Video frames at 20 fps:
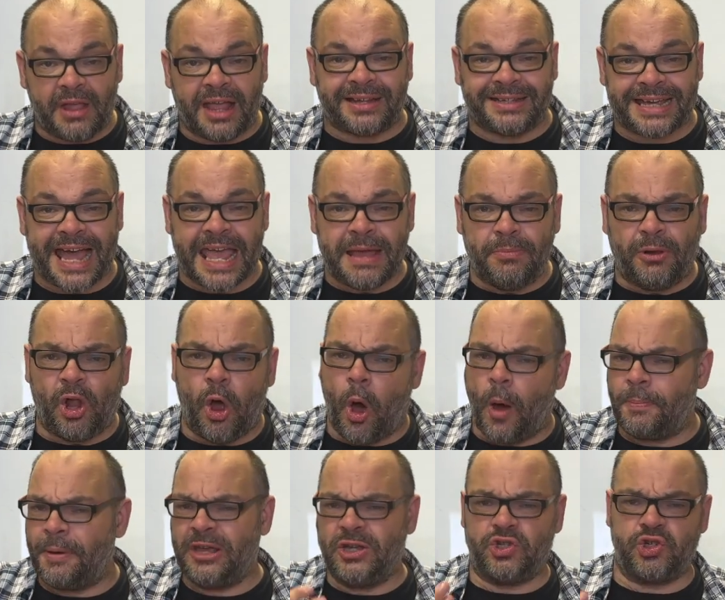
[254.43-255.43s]
table
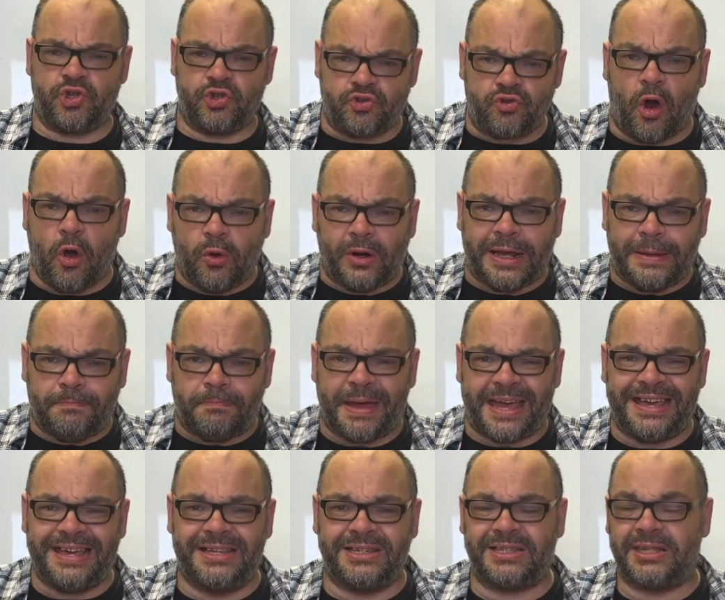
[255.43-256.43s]
hopping, strolling
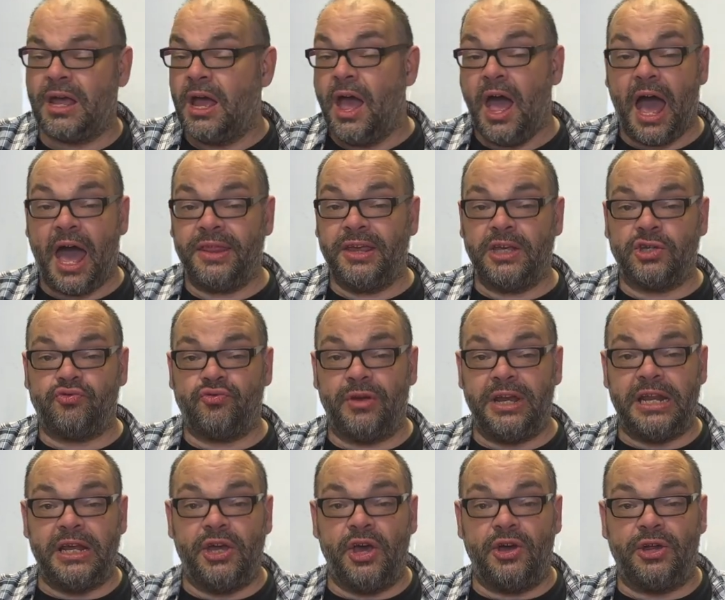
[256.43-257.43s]
piece. I think it's
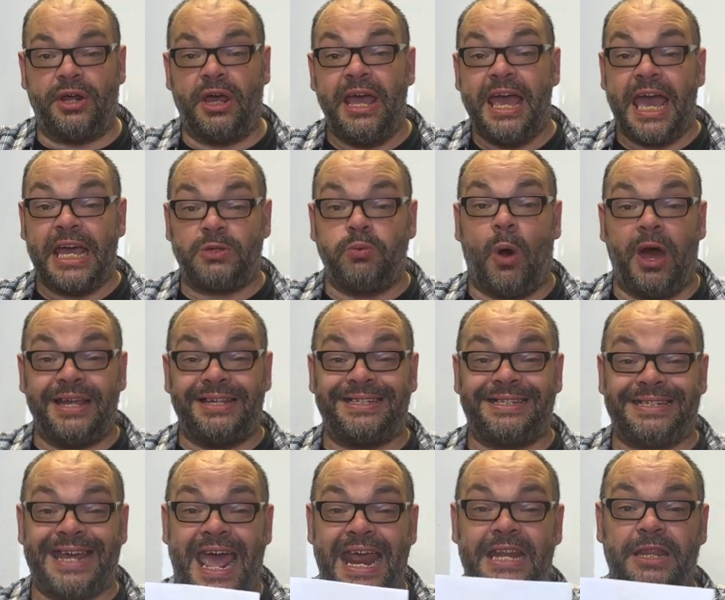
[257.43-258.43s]
really good. It's why it's
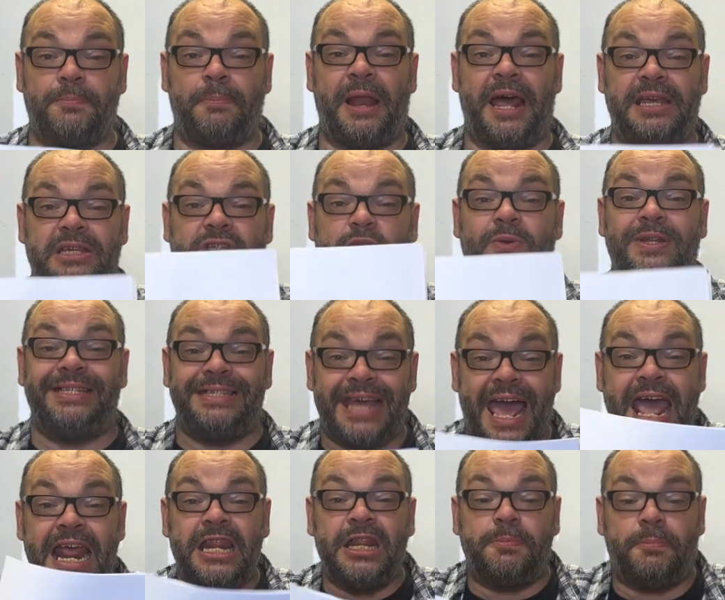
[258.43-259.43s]
10th place. So in
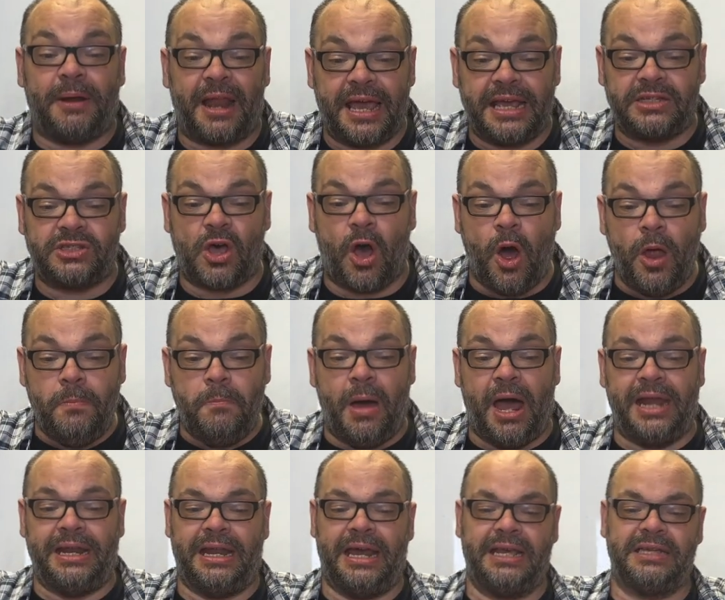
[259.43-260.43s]
10th place on
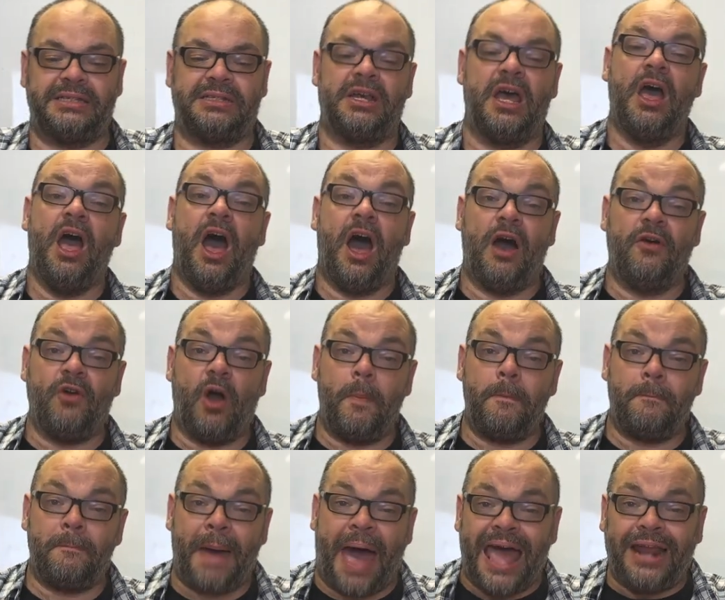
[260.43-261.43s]
my list, I've
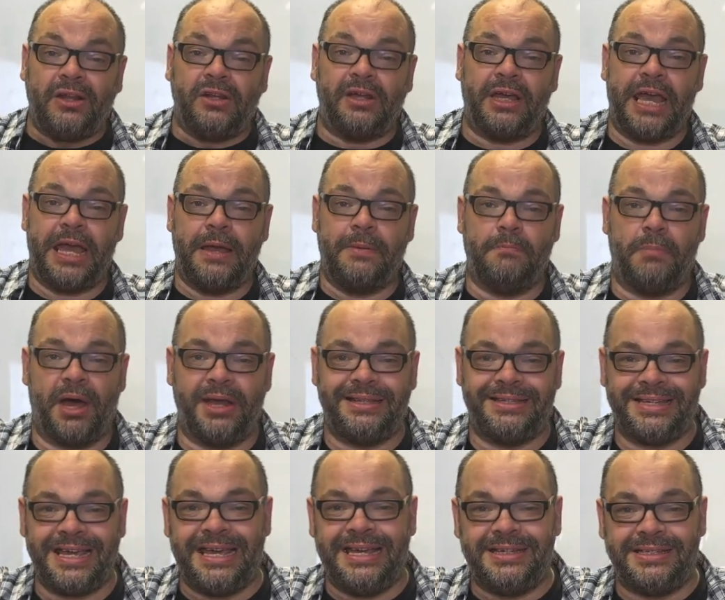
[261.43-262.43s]
got Paddle King by
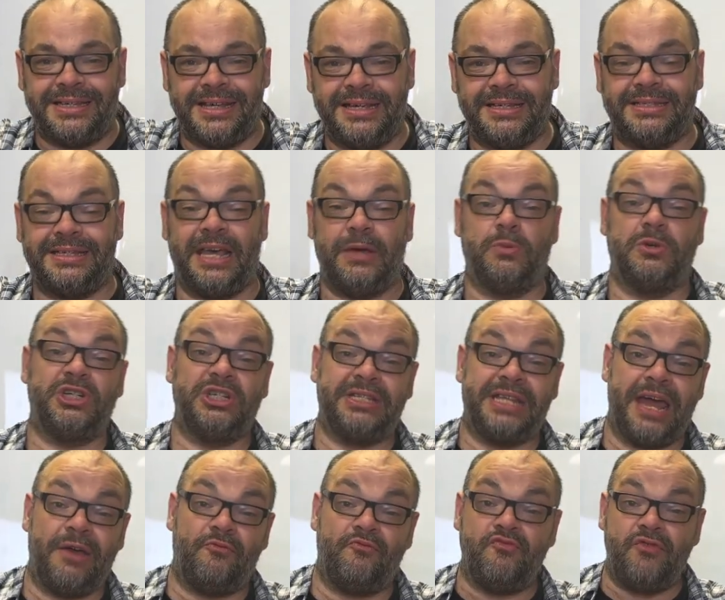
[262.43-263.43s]
TCC, which is
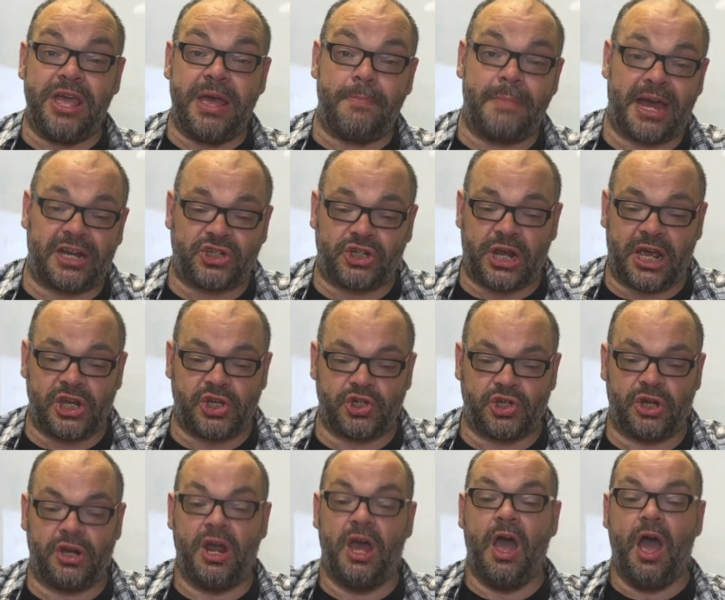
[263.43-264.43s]
their
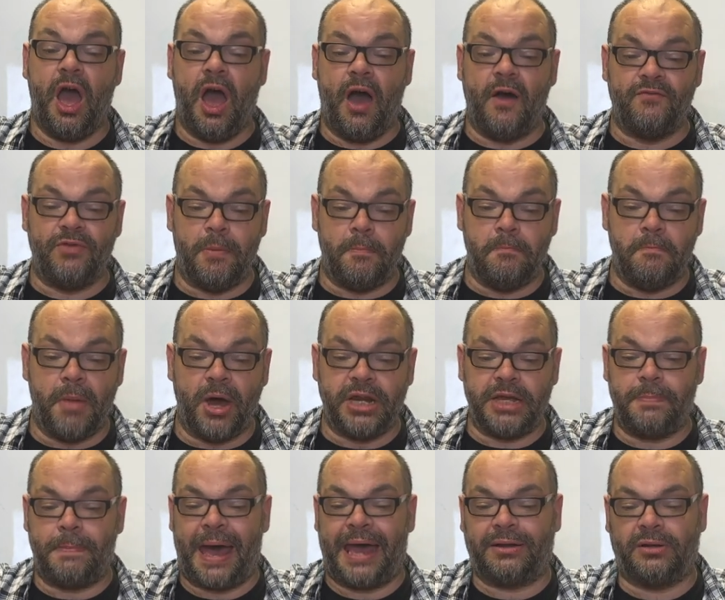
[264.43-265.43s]
reimagination of the money
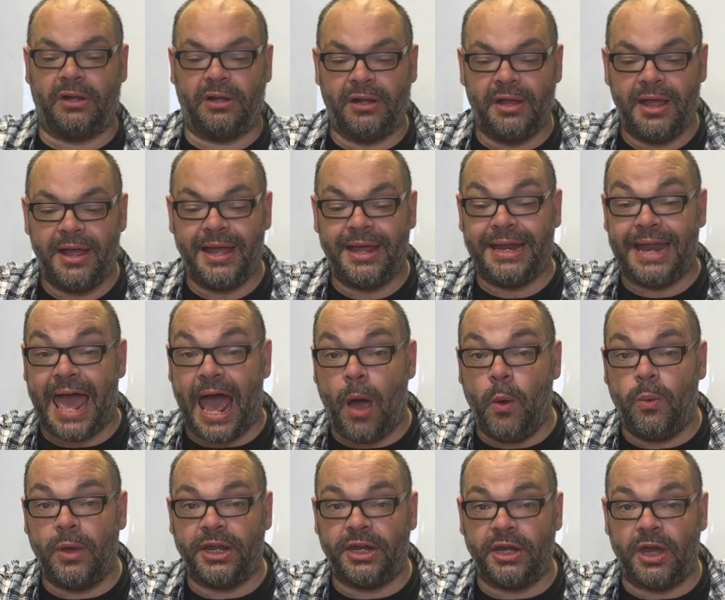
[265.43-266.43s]
paddle. Now
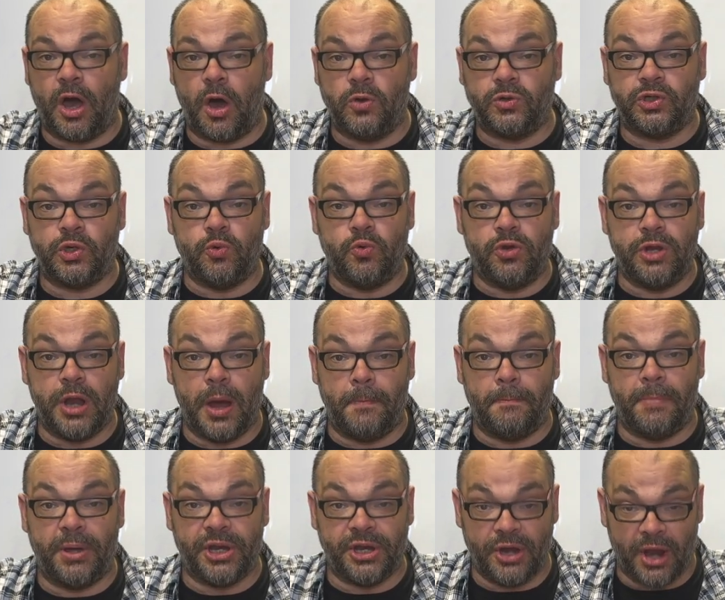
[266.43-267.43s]
we're going to go to
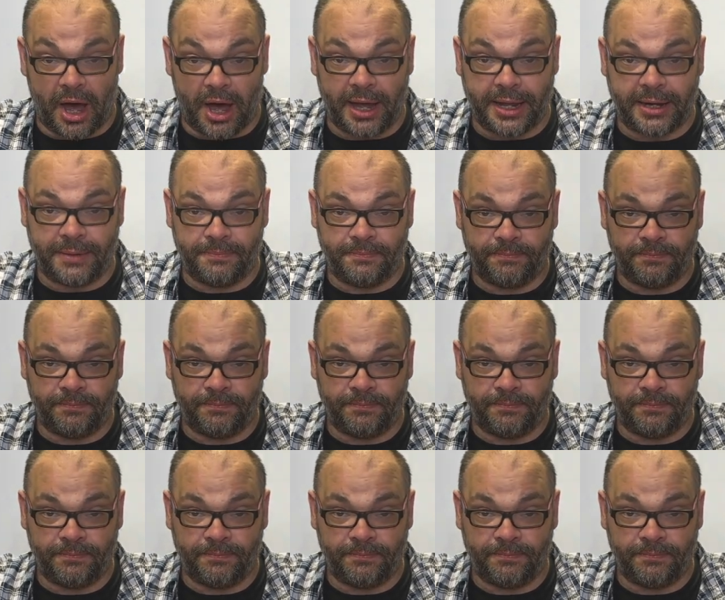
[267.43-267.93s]
number nine.